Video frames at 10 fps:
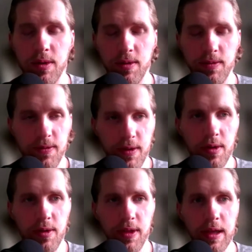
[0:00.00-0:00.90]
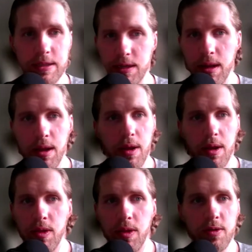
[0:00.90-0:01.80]
You can feel things. And
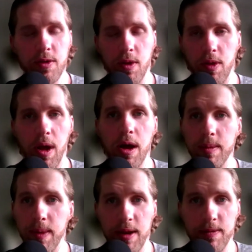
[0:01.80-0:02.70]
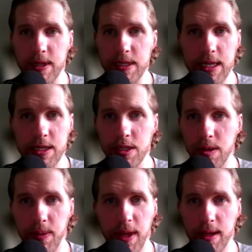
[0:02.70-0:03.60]
there's a lot of manifestation
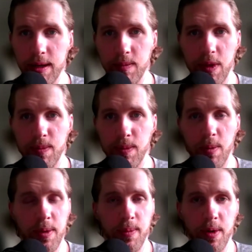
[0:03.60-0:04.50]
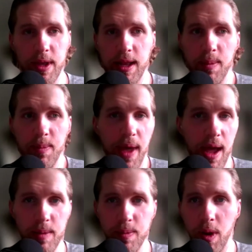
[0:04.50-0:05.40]
of pain in people. People can get
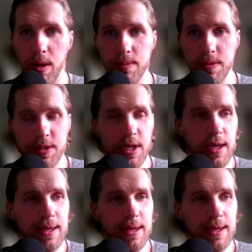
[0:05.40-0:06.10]
back problems.